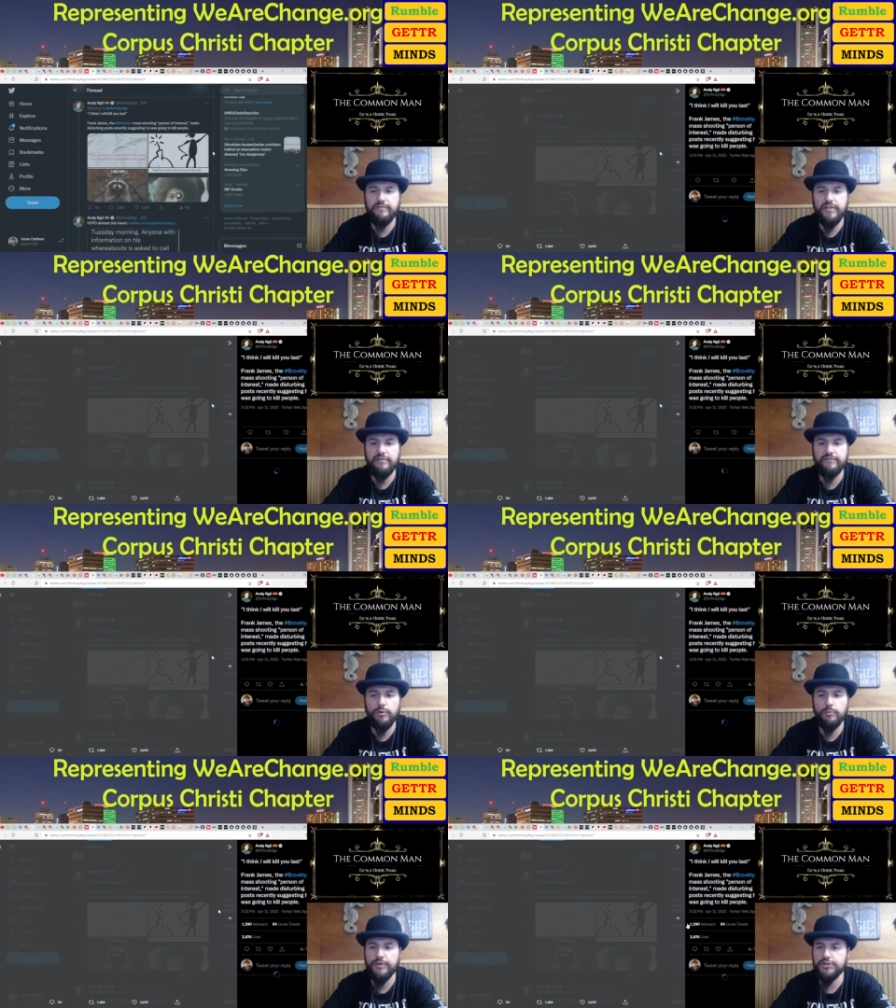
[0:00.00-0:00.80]
of the
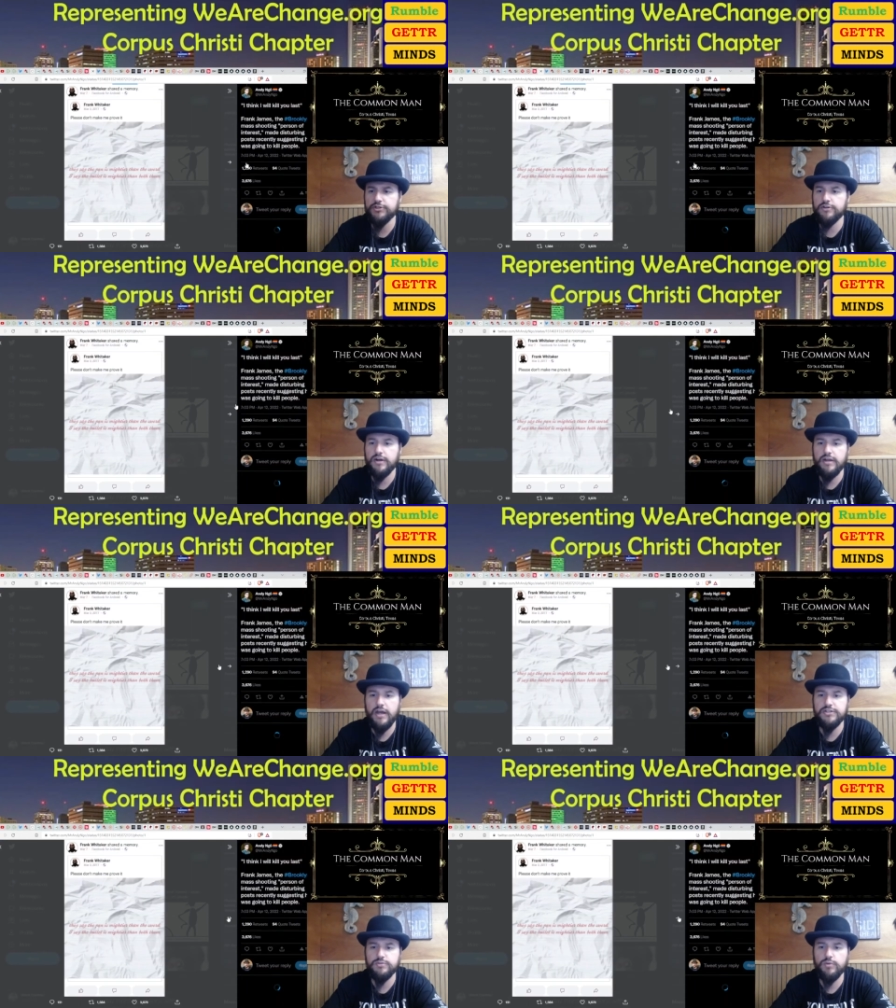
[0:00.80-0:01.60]
full picture and
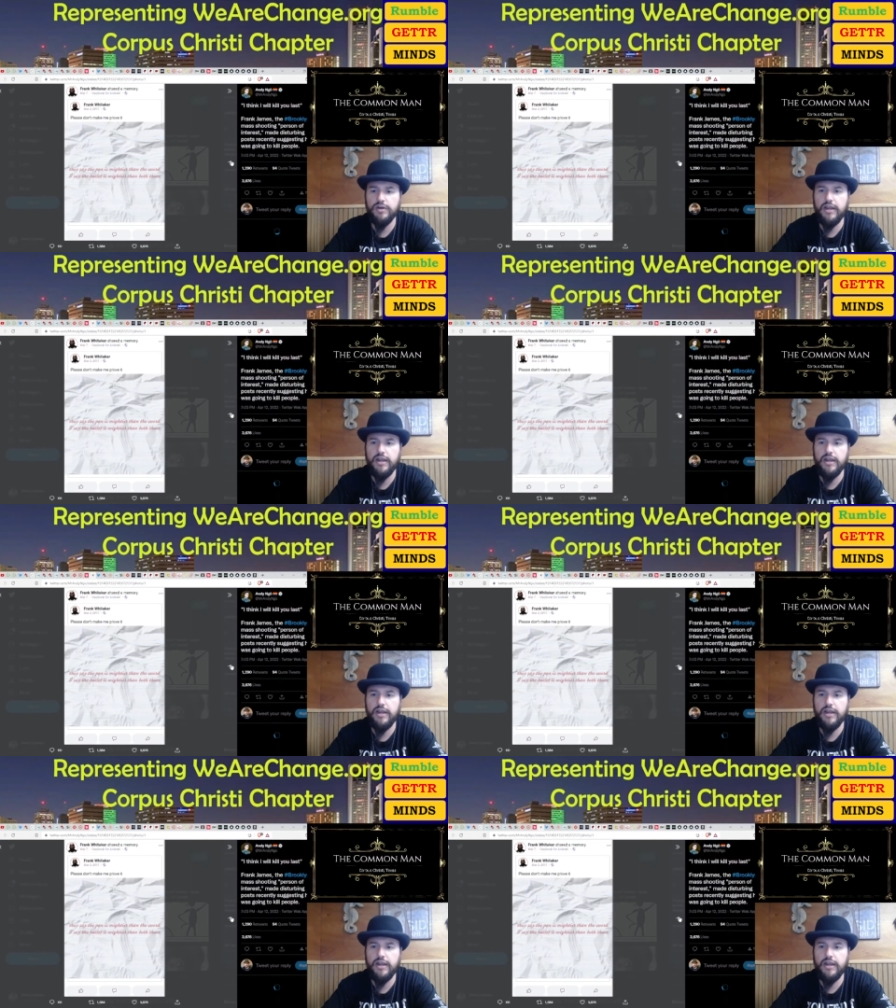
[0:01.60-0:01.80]
not just what